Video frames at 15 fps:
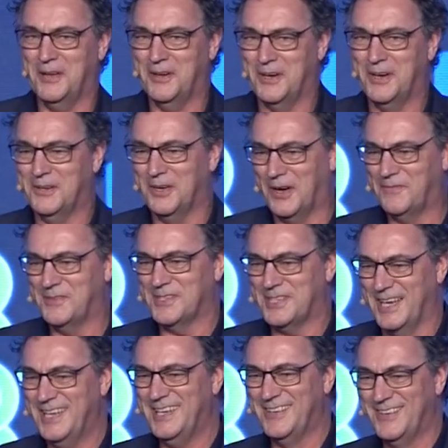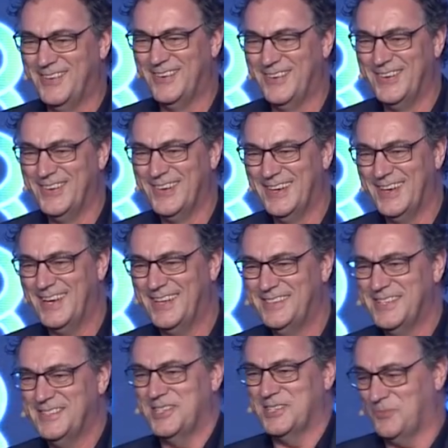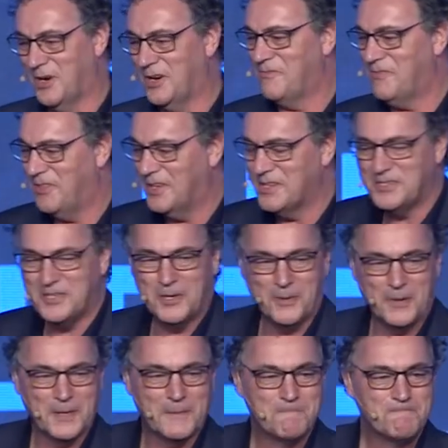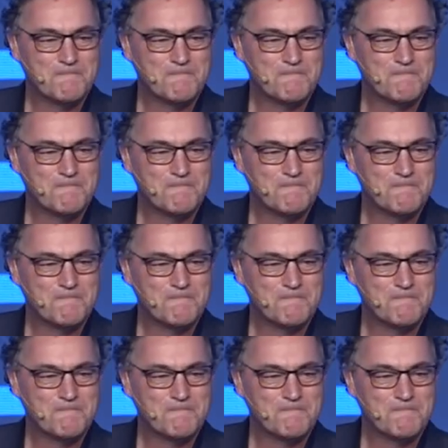on, obviously. Right? This is where everything is going.